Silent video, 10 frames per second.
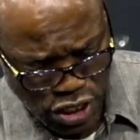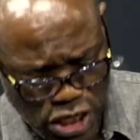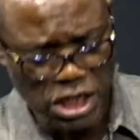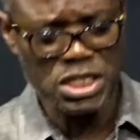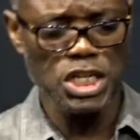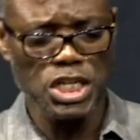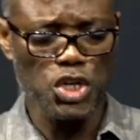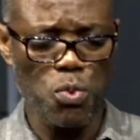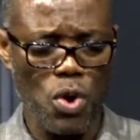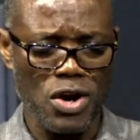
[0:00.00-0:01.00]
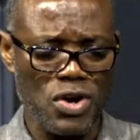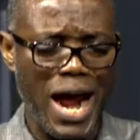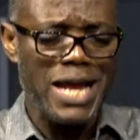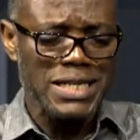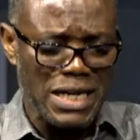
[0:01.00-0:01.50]
This nation will
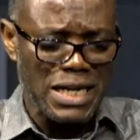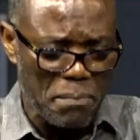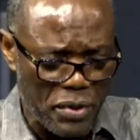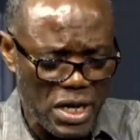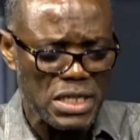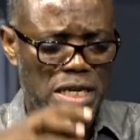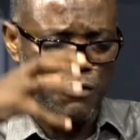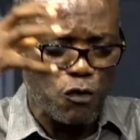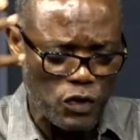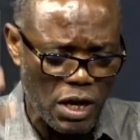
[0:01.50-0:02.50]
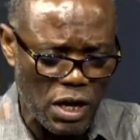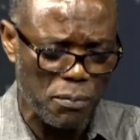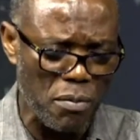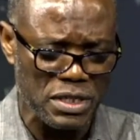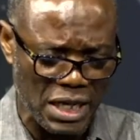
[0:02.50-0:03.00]
arise and embrace and fulfill her
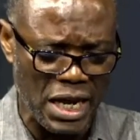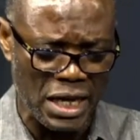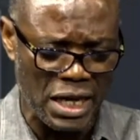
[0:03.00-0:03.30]
promise again